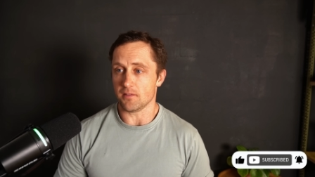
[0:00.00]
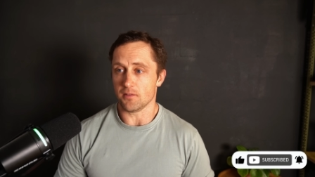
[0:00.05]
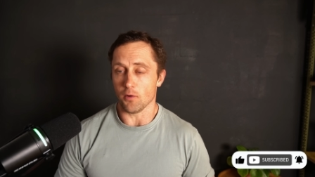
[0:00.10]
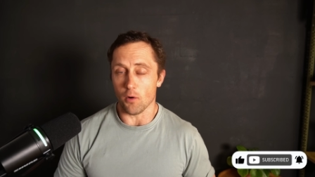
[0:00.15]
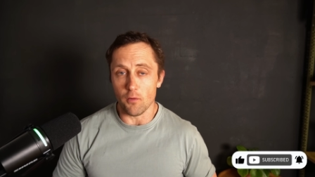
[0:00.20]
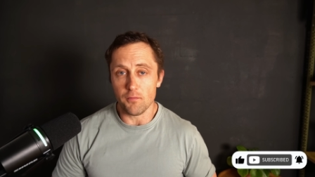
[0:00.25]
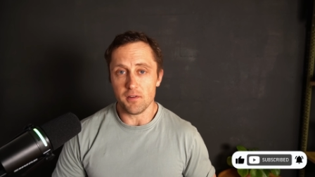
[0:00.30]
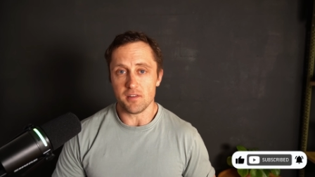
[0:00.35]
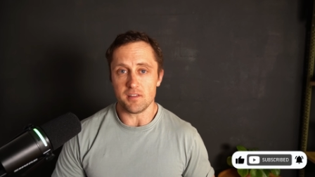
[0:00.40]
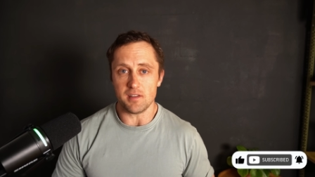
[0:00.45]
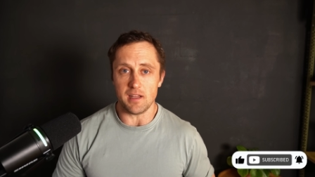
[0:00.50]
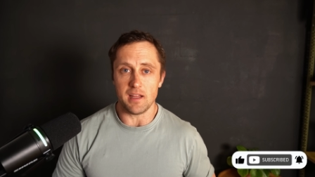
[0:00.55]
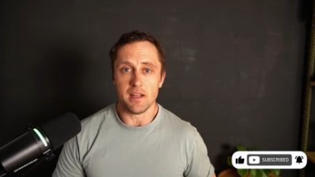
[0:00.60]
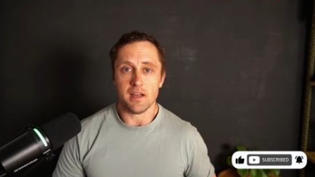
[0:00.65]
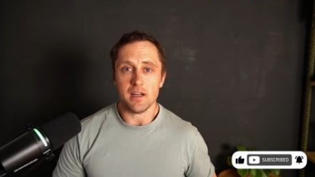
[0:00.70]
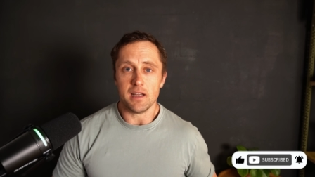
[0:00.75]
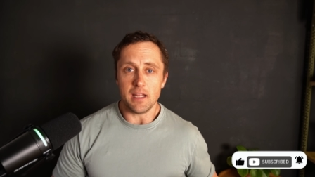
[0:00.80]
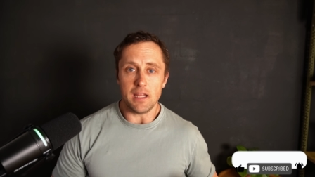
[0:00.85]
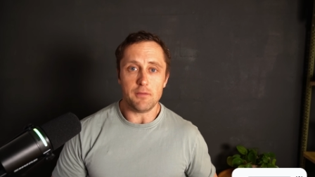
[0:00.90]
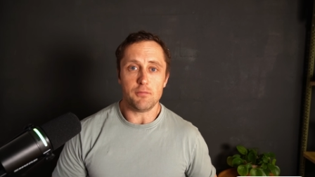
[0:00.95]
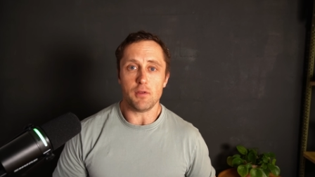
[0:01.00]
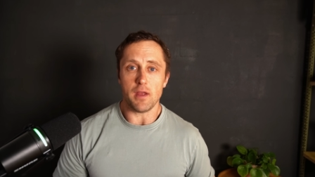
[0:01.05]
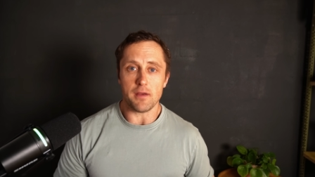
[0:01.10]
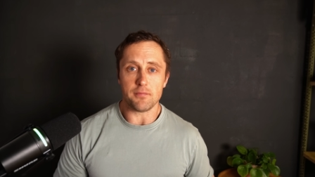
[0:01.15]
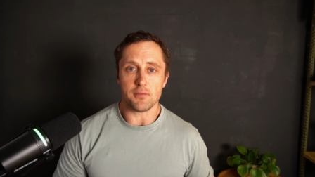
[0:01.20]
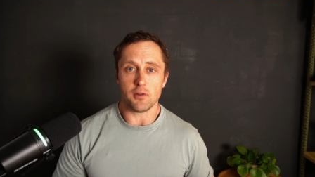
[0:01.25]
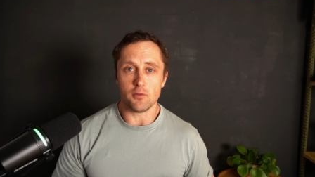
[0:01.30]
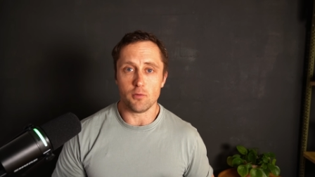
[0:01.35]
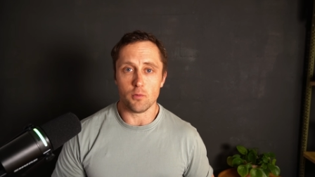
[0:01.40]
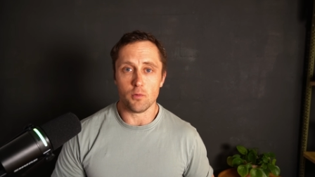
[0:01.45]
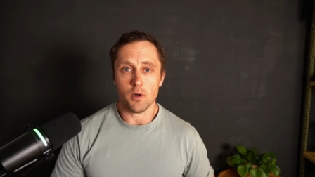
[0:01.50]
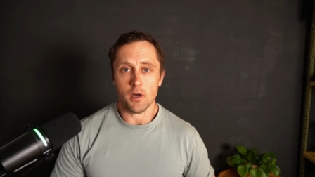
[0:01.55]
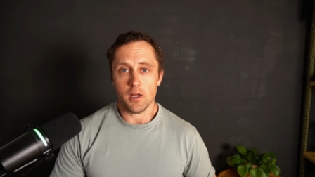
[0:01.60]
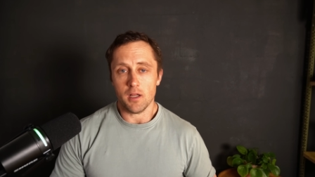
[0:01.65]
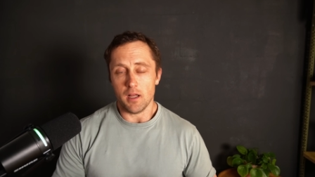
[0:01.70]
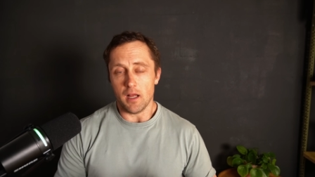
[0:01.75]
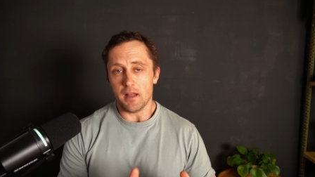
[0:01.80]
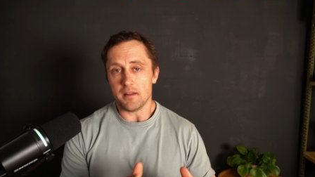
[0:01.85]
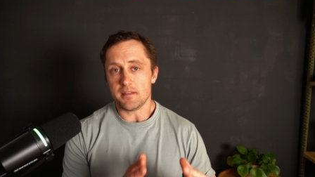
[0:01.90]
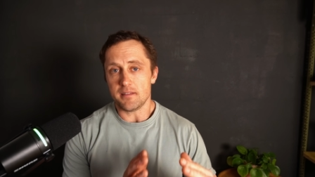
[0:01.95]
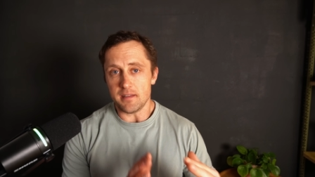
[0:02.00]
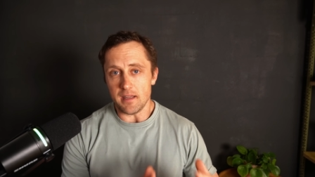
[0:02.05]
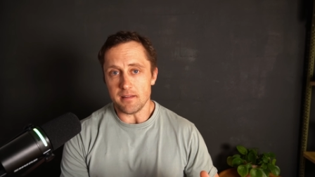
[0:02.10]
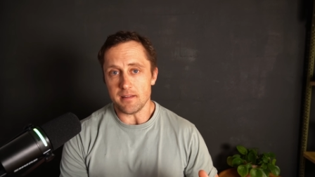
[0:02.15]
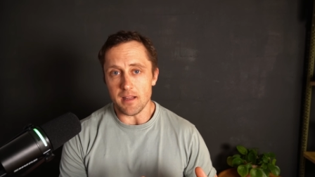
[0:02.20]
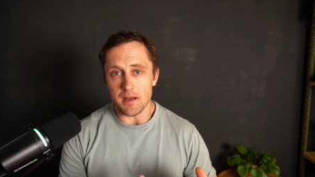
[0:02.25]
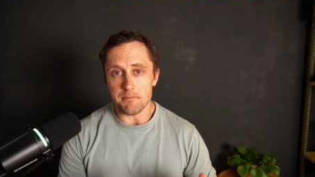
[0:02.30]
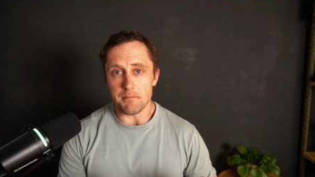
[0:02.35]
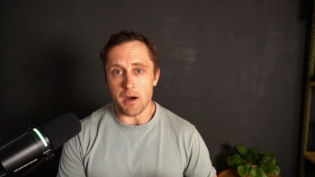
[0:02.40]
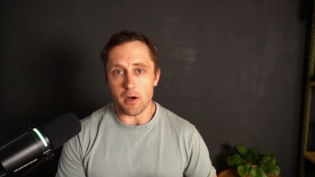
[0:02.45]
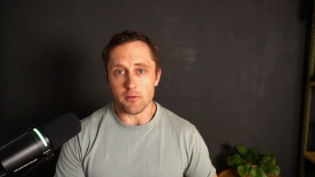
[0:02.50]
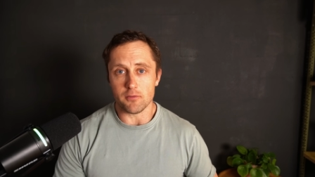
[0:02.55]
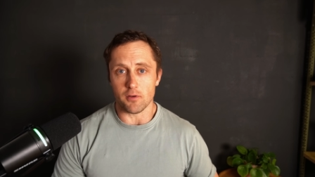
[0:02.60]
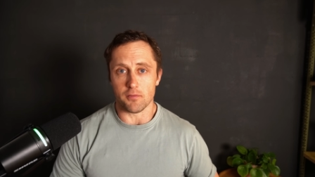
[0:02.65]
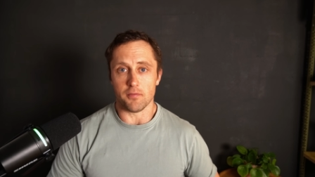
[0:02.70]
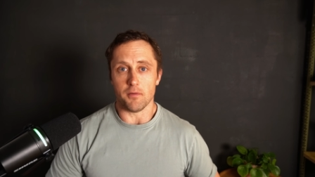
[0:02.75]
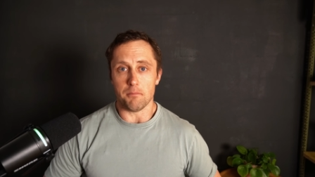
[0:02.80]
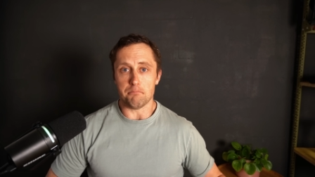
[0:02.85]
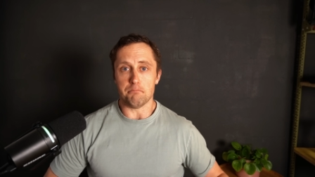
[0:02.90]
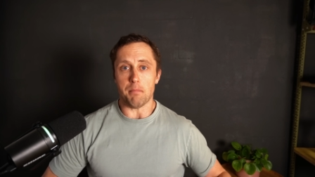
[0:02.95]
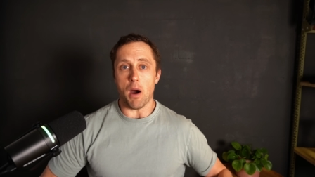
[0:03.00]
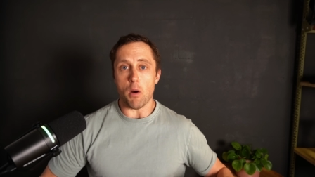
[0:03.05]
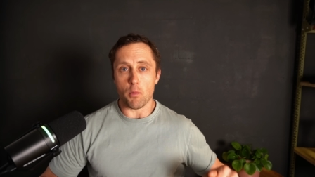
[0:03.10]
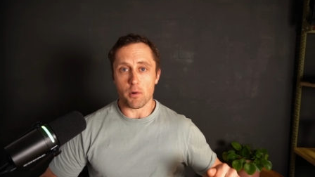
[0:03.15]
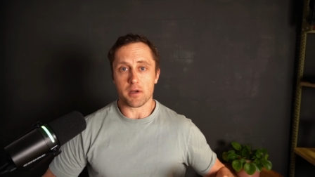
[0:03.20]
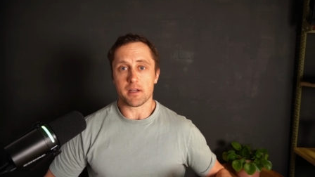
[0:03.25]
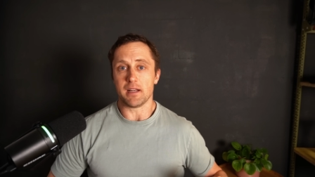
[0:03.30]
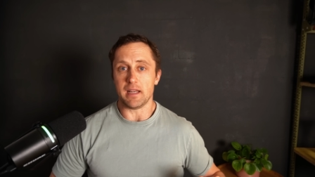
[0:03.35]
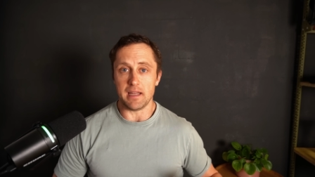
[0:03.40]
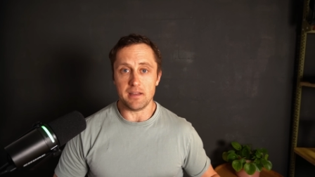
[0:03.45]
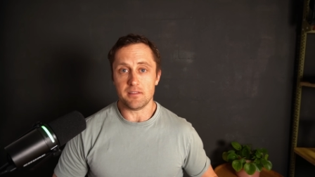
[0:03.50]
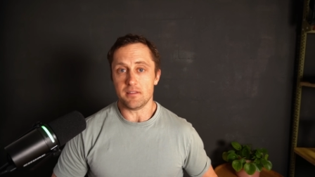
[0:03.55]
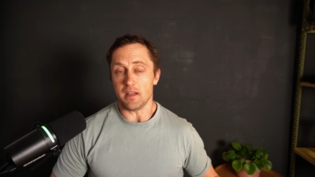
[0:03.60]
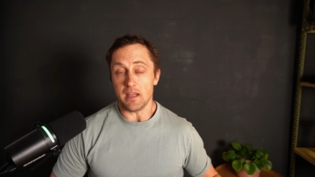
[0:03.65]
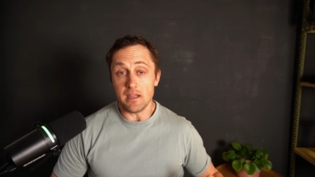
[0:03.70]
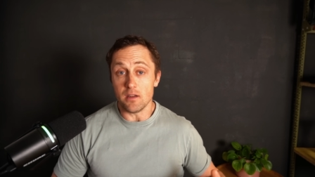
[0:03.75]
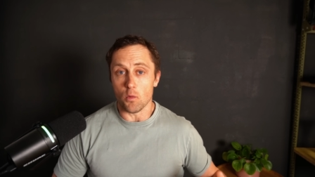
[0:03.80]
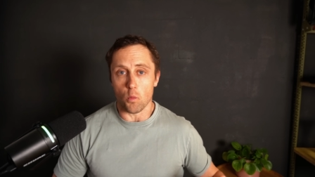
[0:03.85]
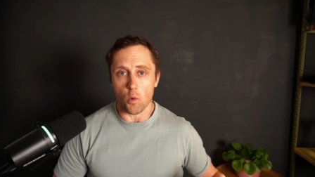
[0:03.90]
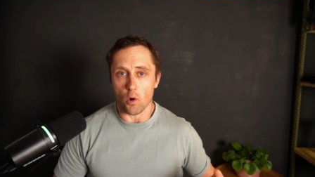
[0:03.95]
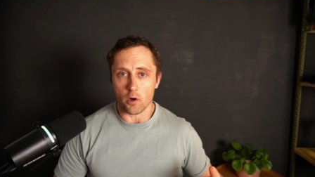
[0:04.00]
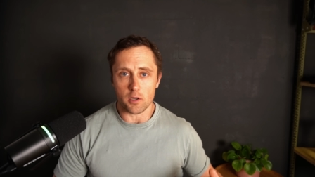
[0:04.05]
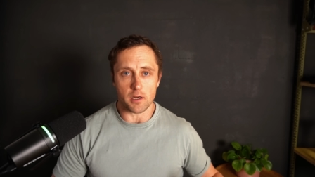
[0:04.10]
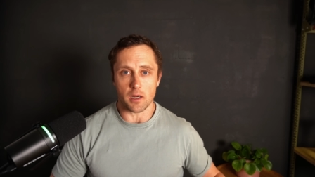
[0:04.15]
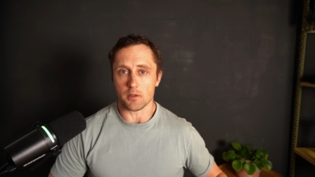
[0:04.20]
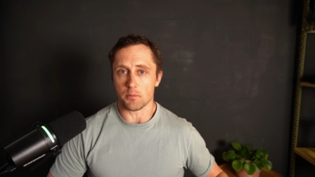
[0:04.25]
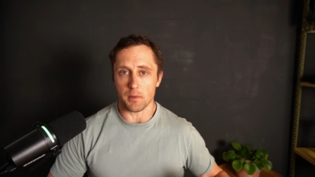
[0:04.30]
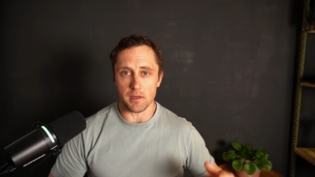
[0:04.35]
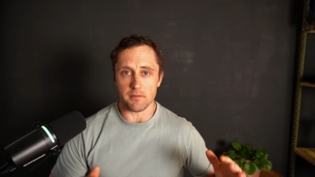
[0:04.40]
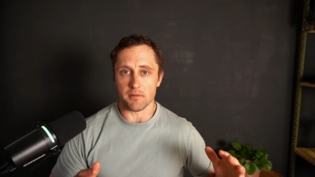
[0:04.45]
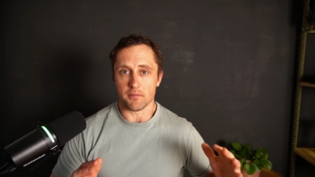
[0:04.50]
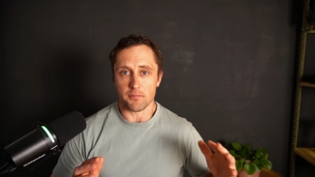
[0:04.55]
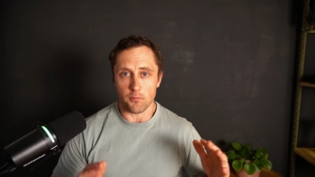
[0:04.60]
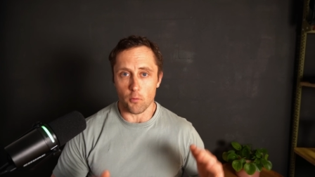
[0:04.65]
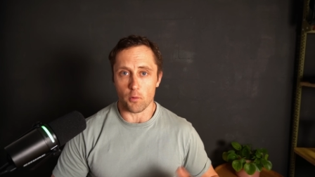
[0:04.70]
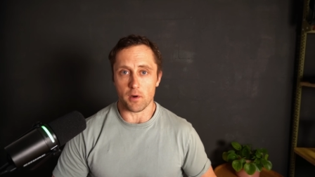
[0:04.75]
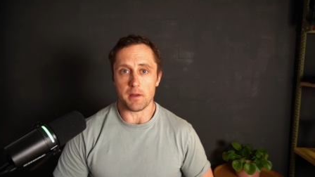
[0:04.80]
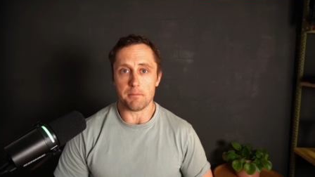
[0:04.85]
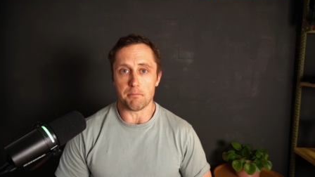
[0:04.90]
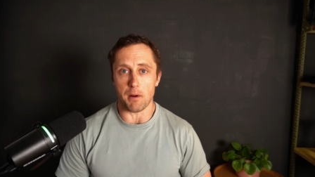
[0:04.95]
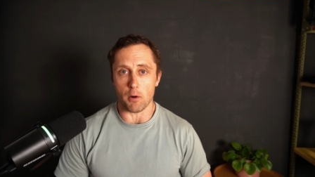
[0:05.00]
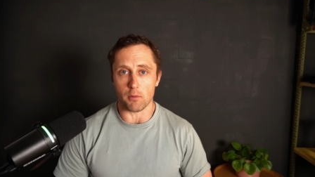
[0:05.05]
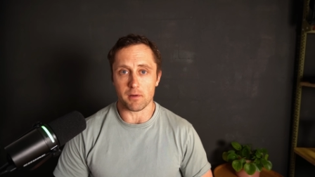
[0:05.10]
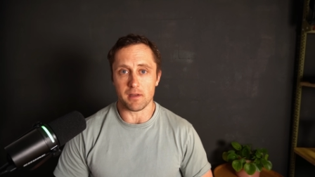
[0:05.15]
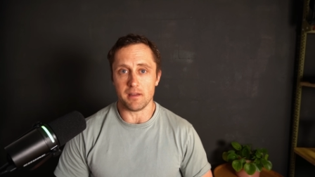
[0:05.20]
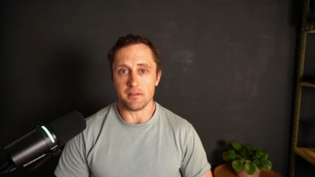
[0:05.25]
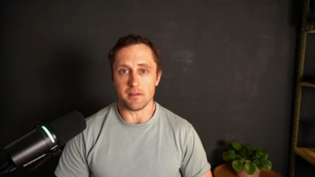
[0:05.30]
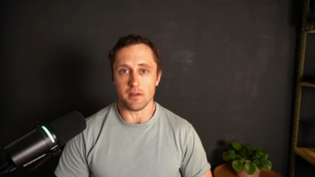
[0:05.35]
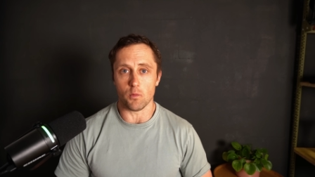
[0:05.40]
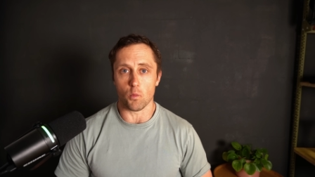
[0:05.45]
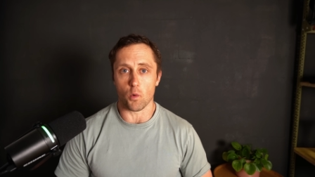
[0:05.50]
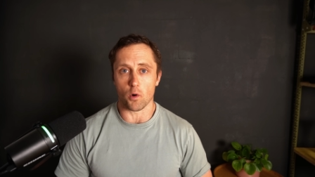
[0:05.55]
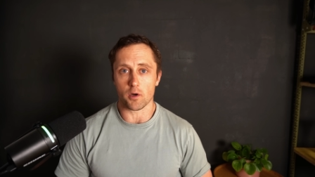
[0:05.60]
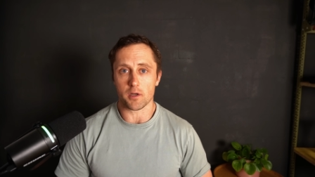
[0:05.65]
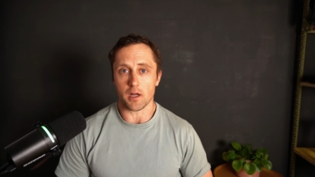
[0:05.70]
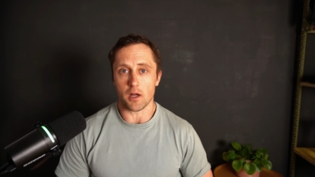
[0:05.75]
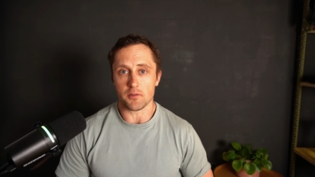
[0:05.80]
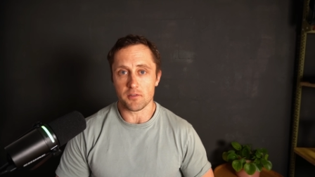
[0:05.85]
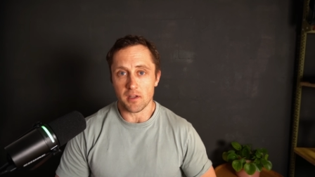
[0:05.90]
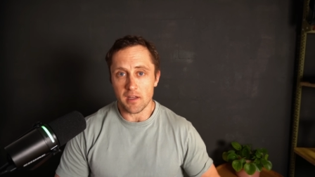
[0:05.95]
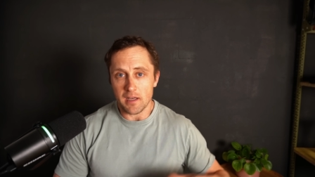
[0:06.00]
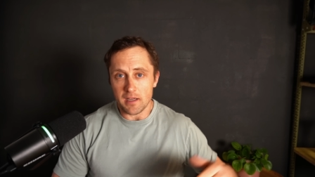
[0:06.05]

So obviously if you have to do a set amount of power cleans in a workout, whatever, 40 power cleans in a workout,